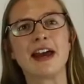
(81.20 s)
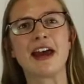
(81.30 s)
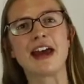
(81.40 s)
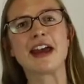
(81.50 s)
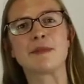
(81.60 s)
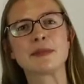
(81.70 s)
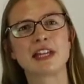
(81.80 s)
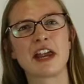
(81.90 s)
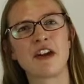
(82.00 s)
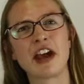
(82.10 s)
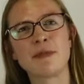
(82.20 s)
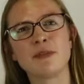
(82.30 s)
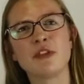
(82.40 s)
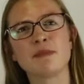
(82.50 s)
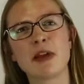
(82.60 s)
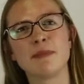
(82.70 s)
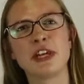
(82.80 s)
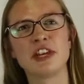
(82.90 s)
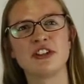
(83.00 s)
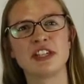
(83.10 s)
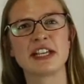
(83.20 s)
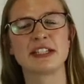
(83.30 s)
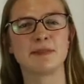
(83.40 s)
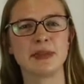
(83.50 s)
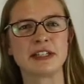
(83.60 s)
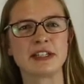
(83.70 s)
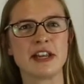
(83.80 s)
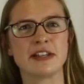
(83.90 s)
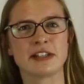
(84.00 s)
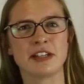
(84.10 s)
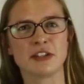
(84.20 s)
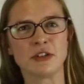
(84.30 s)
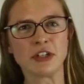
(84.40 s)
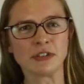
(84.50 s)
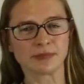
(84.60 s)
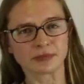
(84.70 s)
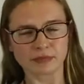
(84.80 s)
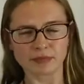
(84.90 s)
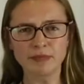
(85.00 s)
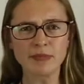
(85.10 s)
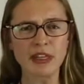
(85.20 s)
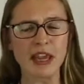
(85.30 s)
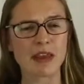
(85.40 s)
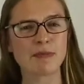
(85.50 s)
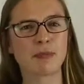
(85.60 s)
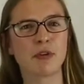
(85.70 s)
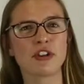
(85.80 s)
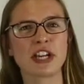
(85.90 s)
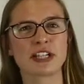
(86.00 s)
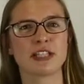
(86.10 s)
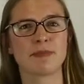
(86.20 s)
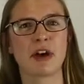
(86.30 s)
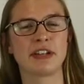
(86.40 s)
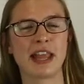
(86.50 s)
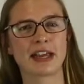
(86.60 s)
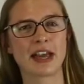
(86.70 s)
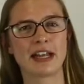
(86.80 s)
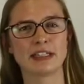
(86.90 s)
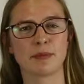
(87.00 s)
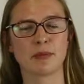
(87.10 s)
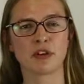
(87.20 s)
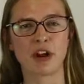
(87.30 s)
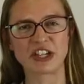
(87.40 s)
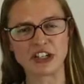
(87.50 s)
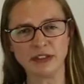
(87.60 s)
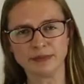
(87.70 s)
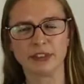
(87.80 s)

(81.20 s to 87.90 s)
Hey, I'm Sarah. I'm doing my PhD at the Beatson Institute, and my project is about lung cancer progression.